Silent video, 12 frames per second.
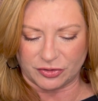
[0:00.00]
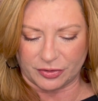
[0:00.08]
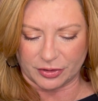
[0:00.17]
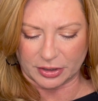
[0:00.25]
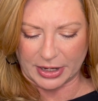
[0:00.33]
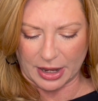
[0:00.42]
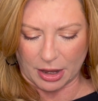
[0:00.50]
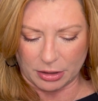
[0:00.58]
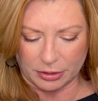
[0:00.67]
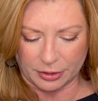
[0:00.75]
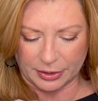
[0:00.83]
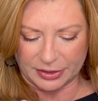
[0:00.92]
The
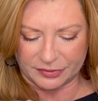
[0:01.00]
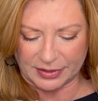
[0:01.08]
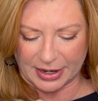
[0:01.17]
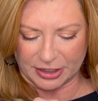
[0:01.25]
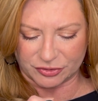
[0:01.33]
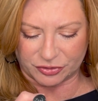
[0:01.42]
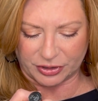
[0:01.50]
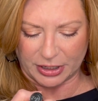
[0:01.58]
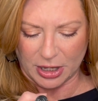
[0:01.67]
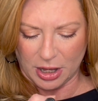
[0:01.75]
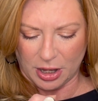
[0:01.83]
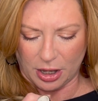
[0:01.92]
color is actually
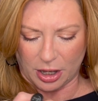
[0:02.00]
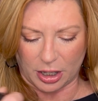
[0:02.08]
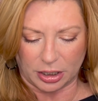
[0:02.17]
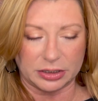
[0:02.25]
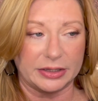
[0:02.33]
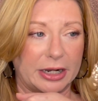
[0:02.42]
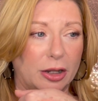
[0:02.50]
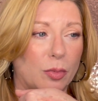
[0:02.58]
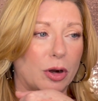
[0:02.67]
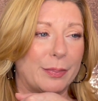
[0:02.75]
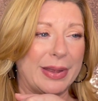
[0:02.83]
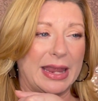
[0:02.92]
a little
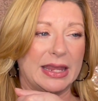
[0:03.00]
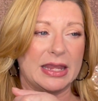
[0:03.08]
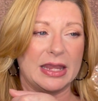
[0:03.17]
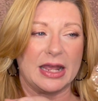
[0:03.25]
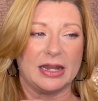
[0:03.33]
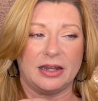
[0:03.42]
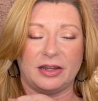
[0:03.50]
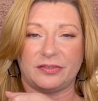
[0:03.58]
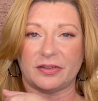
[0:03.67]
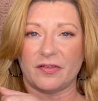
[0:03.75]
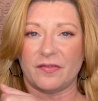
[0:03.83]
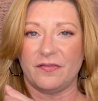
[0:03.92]
more pinky, and it
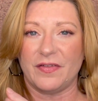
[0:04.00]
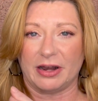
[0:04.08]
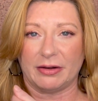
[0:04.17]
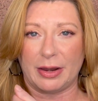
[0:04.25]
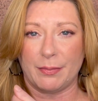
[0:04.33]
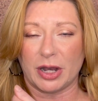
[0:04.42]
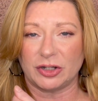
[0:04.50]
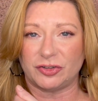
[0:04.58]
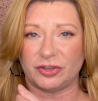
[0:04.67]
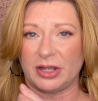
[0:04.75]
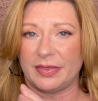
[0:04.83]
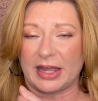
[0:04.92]
is very
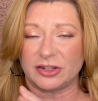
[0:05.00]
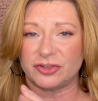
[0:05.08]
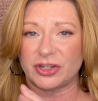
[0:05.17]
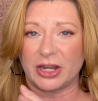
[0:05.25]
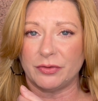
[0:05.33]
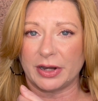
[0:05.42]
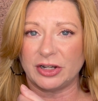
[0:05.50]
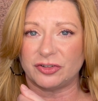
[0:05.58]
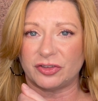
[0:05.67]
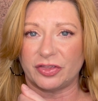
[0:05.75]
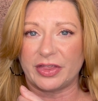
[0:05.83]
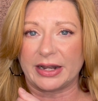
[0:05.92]
much in that shade
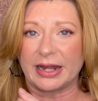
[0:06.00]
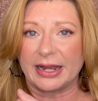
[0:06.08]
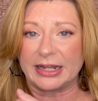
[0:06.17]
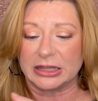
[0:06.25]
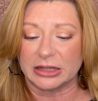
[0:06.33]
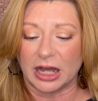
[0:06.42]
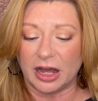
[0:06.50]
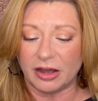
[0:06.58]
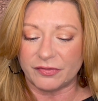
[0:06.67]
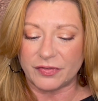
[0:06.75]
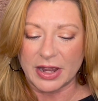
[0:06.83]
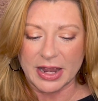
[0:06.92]
range that I
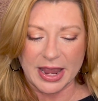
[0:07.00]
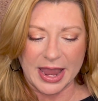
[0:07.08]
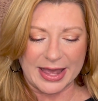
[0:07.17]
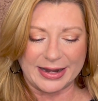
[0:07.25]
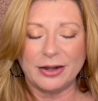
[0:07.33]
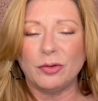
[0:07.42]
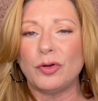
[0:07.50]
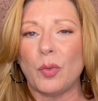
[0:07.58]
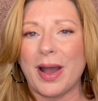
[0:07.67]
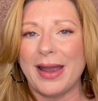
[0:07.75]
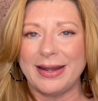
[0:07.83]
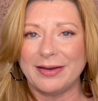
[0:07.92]
love. And I don't know
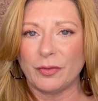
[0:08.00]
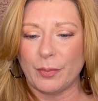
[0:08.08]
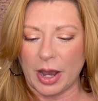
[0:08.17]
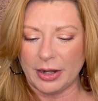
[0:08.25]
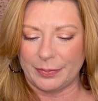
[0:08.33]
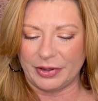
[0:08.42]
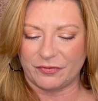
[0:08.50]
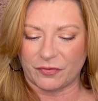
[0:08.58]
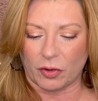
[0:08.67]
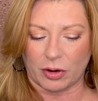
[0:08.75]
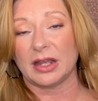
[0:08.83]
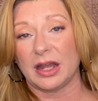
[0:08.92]
why I never bought it
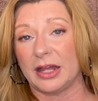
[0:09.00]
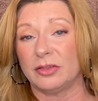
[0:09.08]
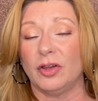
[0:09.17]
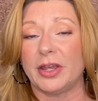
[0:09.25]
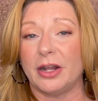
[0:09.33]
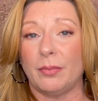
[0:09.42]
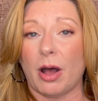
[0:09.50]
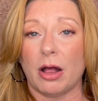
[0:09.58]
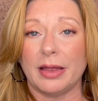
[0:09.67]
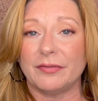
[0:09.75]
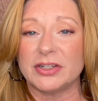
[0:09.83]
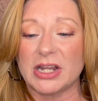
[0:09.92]
before. I look at them
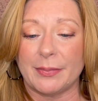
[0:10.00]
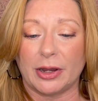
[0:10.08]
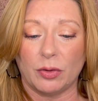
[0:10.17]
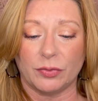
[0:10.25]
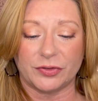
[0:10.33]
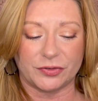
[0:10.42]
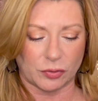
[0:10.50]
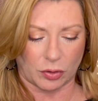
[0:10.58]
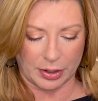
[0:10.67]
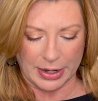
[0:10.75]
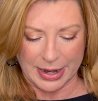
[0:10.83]
all every time I go in the store,